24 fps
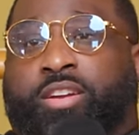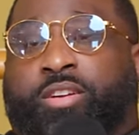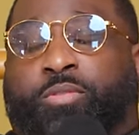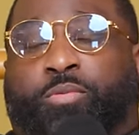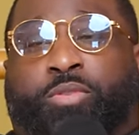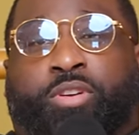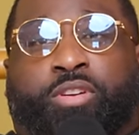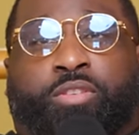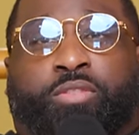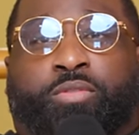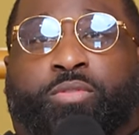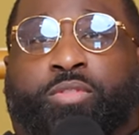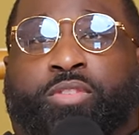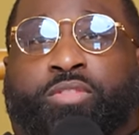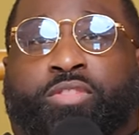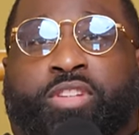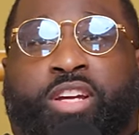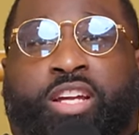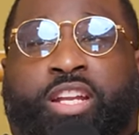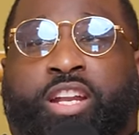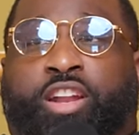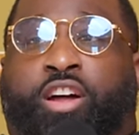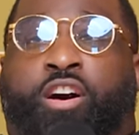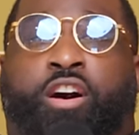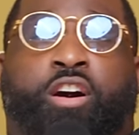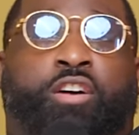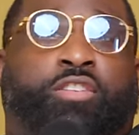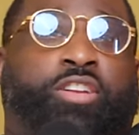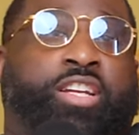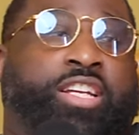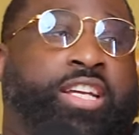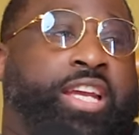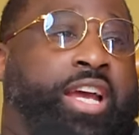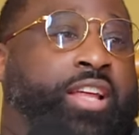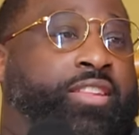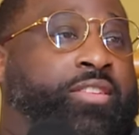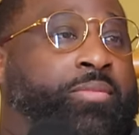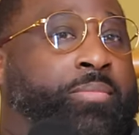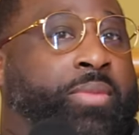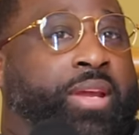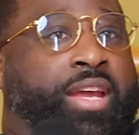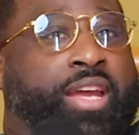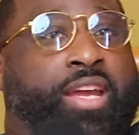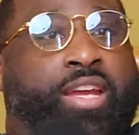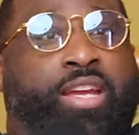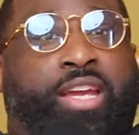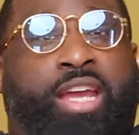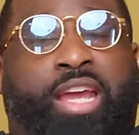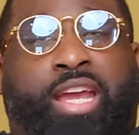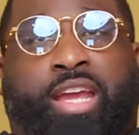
We've done it all together, man. Mm-hmm.